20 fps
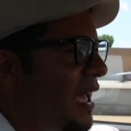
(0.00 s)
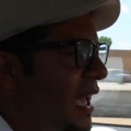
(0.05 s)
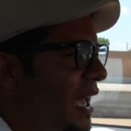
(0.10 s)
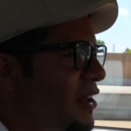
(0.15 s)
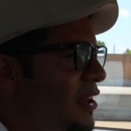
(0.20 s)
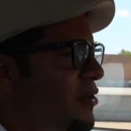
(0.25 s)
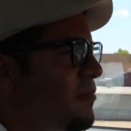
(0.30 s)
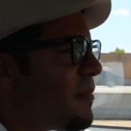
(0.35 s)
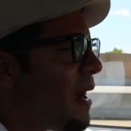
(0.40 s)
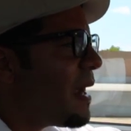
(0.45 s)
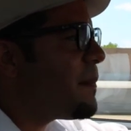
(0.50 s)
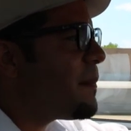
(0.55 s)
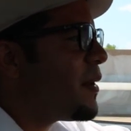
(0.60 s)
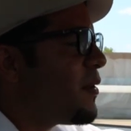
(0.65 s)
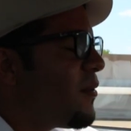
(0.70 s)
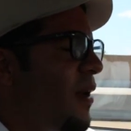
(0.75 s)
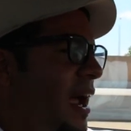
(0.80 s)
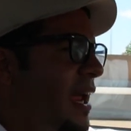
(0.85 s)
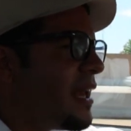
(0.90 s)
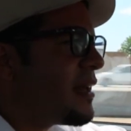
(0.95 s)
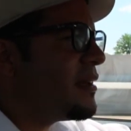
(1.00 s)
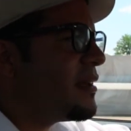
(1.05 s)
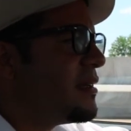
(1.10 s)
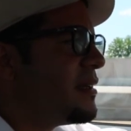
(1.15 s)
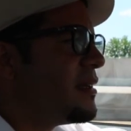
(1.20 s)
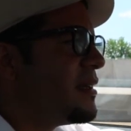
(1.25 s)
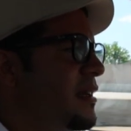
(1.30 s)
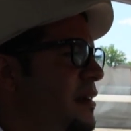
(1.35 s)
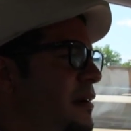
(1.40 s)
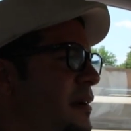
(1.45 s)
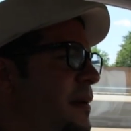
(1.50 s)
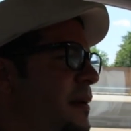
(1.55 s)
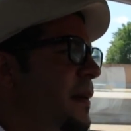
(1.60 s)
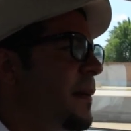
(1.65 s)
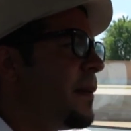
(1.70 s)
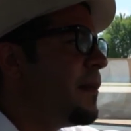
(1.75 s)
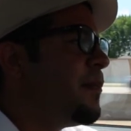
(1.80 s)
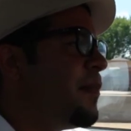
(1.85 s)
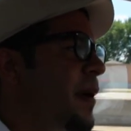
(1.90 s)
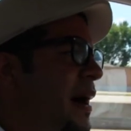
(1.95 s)
And you might be right.
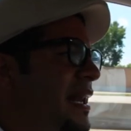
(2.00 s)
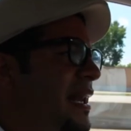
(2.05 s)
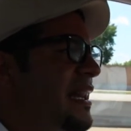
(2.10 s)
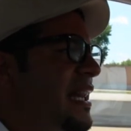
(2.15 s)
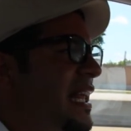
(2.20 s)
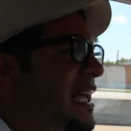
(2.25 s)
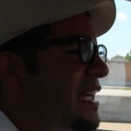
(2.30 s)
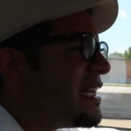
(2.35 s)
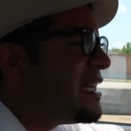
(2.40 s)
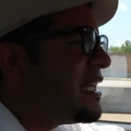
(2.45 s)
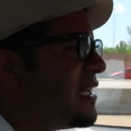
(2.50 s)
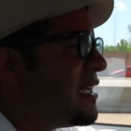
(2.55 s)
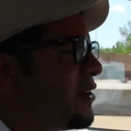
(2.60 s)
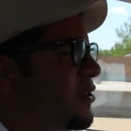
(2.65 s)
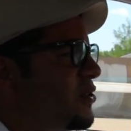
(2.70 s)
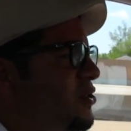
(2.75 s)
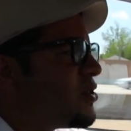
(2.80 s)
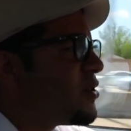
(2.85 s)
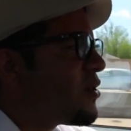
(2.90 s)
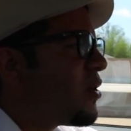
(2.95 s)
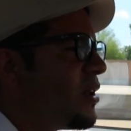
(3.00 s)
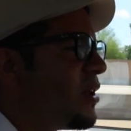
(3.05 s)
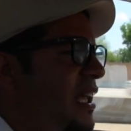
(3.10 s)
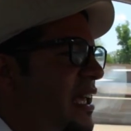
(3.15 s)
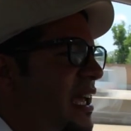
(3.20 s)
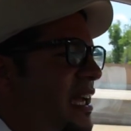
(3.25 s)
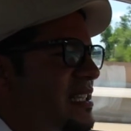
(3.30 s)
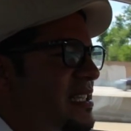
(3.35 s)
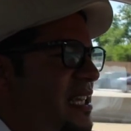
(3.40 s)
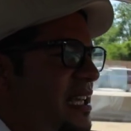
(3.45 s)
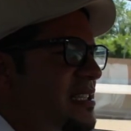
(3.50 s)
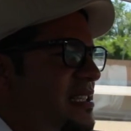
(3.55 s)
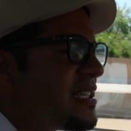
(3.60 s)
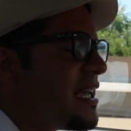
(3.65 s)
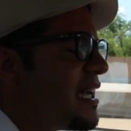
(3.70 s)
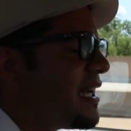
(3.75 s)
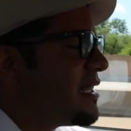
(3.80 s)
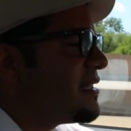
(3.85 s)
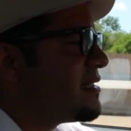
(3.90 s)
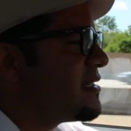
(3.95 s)
But legally, you should only get 10
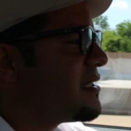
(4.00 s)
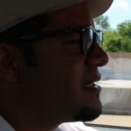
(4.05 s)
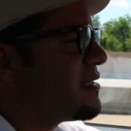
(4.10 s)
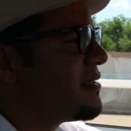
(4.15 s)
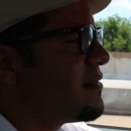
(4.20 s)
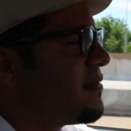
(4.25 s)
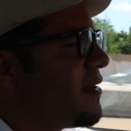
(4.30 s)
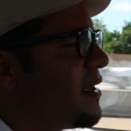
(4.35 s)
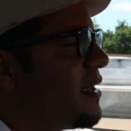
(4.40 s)
seconds.